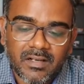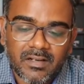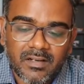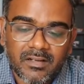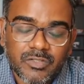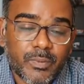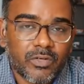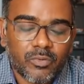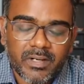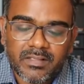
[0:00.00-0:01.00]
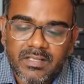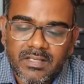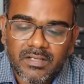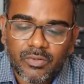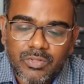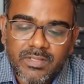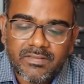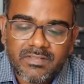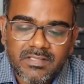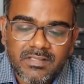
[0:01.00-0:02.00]
Now also I
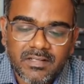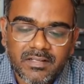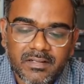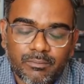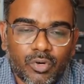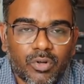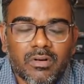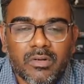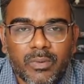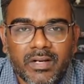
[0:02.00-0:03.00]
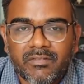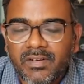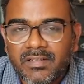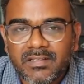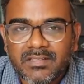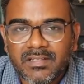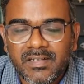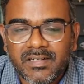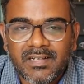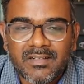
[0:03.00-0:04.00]
have this blog where I've written this in
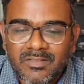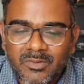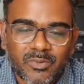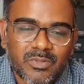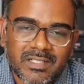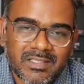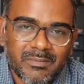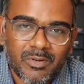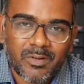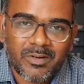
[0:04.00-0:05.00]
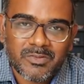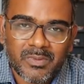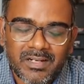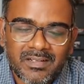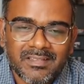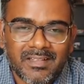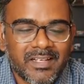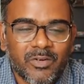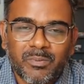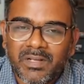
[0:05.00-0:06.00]
detail, so do check that blog out as well. The
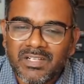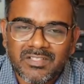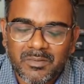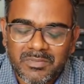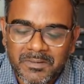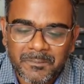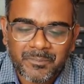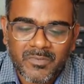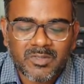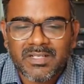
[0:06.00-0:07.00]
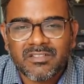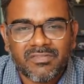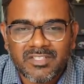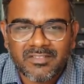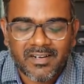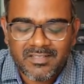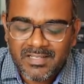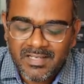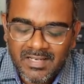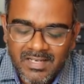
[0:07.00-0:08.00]
link would be in the description. So that's the first
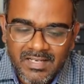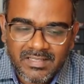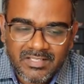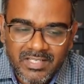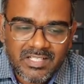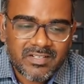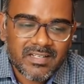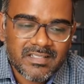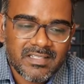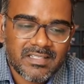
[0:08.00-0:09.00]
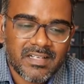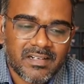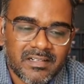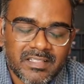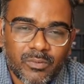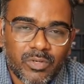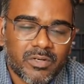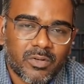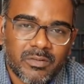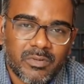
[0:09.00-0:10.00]
strategy. The second strategy that I want
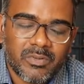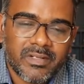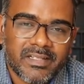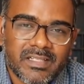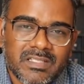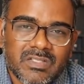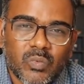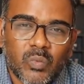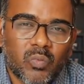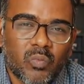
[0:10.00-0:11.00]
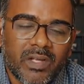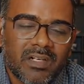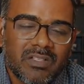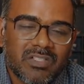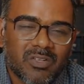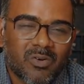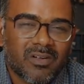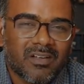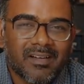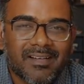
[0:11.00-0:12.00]
to talk about today is when a
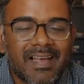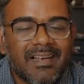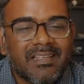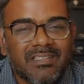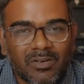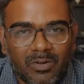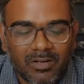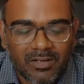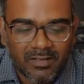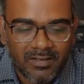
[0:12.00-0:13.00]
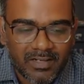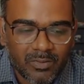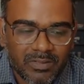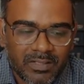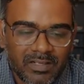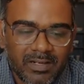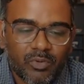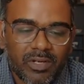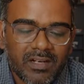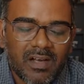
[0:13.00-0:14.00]
stock rallies a lot, right? Now here I'm
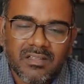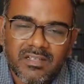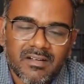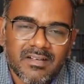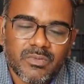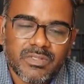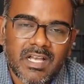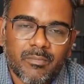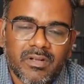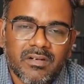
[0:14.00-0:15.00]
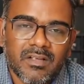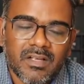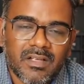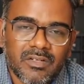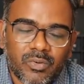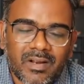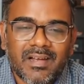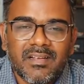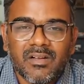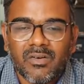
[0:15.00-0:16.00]
looking at Aarti Drugs, which happened to
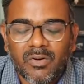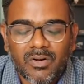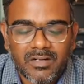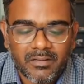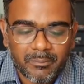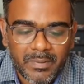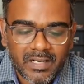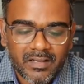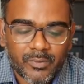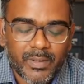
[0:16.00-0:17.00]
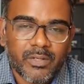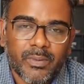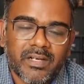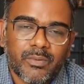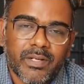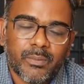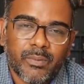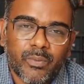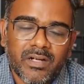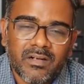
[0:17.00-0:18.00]
rally a lot back in 2020,
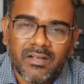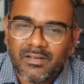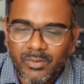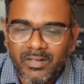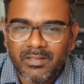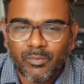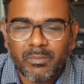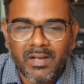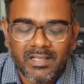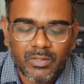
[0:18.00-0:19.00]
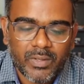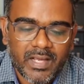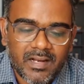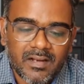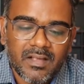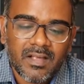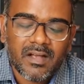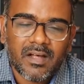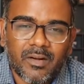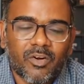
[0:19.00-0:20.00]
2021 during the bull market that we had.
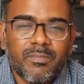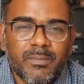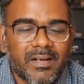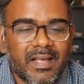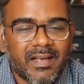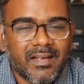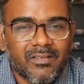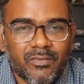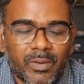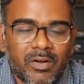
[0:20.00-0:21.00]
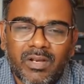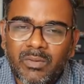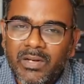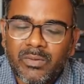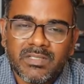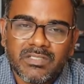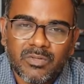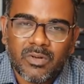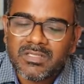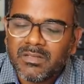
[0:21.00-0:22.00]
And a lot of people have wondering when to exit stock.